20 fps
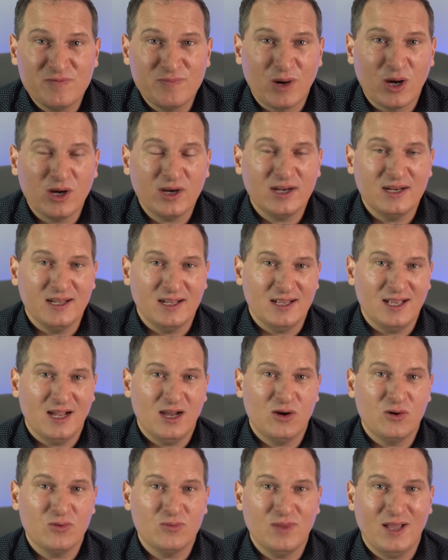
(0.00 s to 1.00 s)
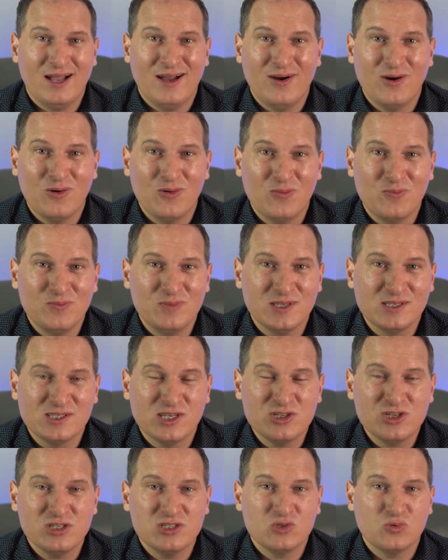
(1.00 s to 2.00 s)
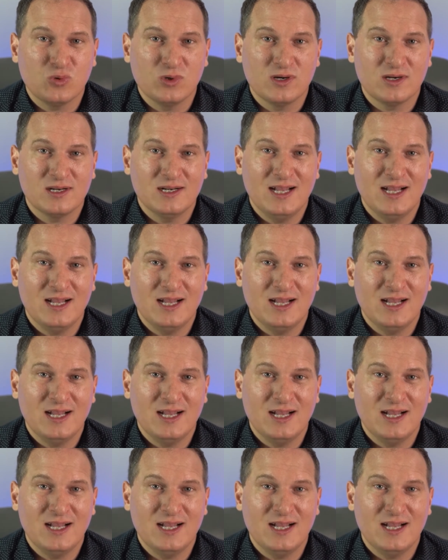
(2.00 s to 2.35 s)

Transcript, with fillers: of marketing, how how decisions work,